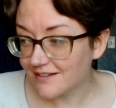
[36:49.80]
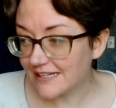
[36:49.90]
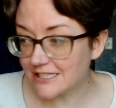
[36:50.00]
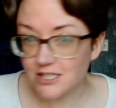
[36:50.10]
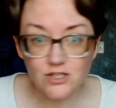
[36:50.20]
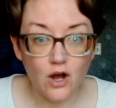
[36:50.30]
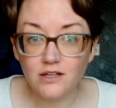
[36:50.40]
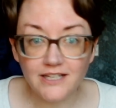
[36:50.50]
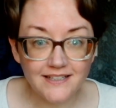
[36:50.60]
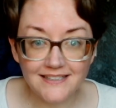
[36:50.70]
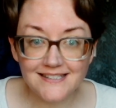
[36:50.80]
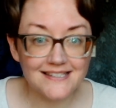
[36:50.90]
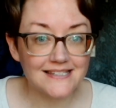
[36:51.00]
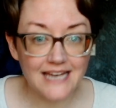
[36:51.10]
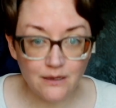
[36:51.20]
it's solid, it's
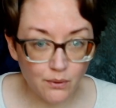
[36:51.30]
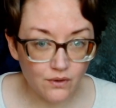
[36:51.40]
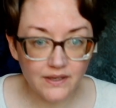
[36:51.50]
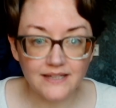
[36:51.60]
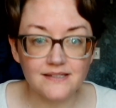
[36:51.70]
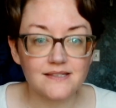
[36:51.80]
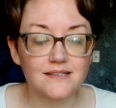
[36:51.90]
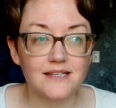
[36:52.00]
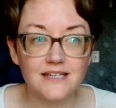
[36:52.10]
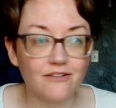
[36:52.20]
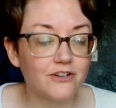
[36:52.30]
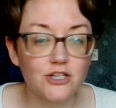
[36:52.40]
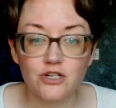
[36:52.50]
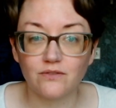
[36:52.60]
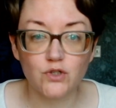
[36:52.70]
stable, it's the
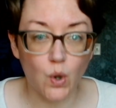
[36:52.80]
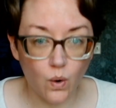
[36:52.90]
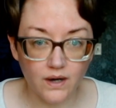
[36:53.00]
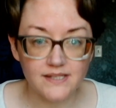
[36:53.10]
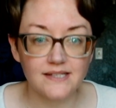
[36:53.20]
definition of Taurus.